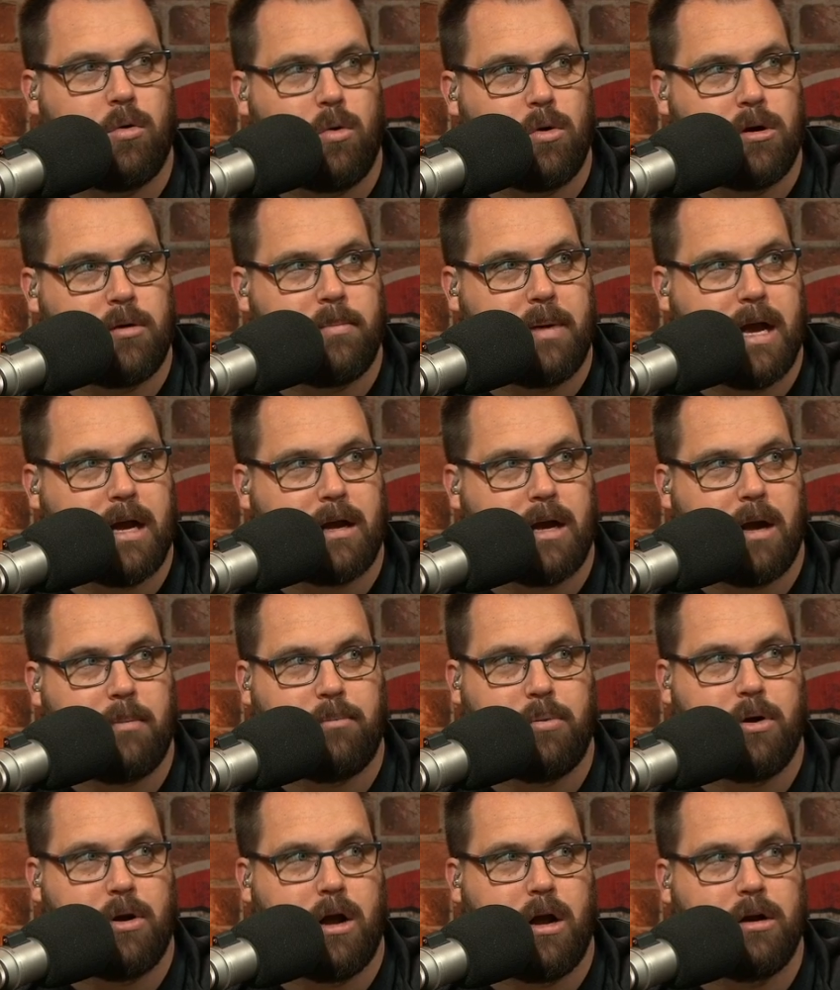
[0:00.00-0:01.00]
cornerback
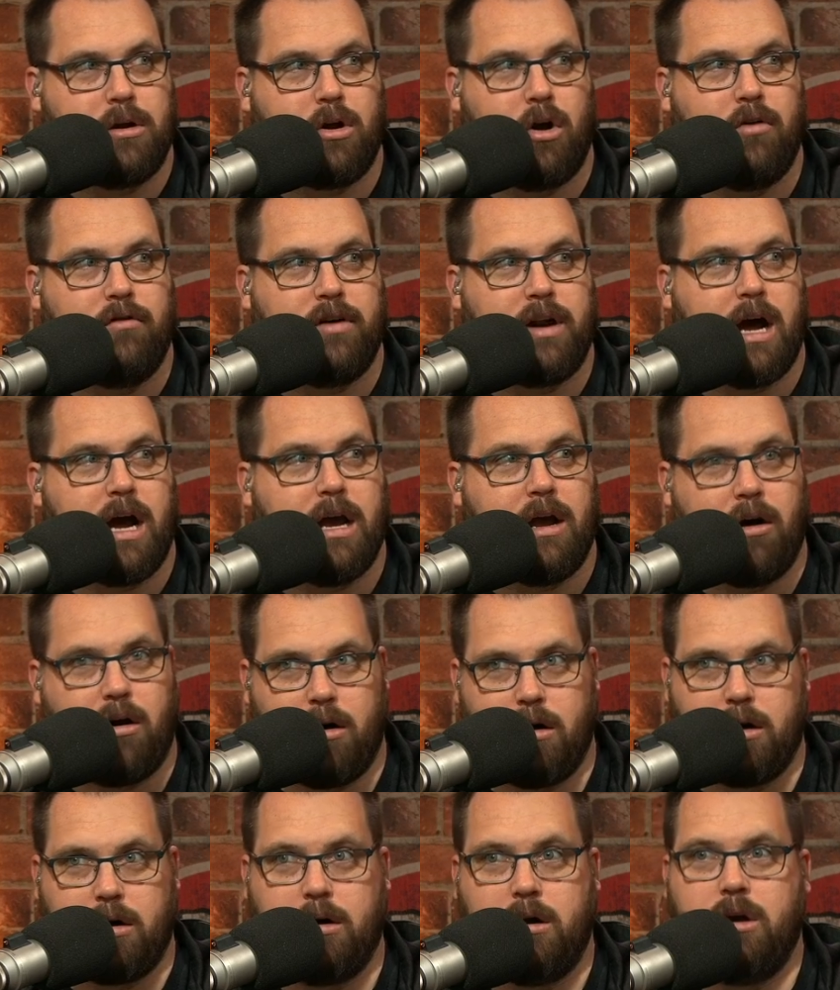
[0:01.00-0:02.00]
got put on COVID I
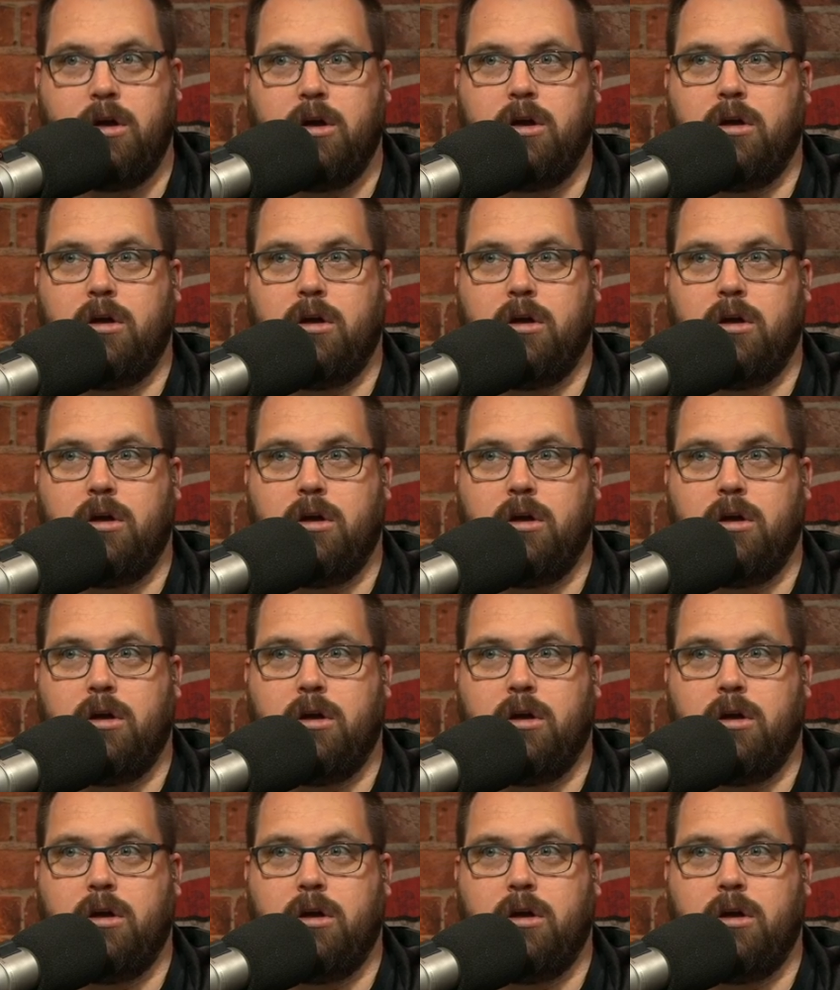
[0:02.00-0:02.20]
R,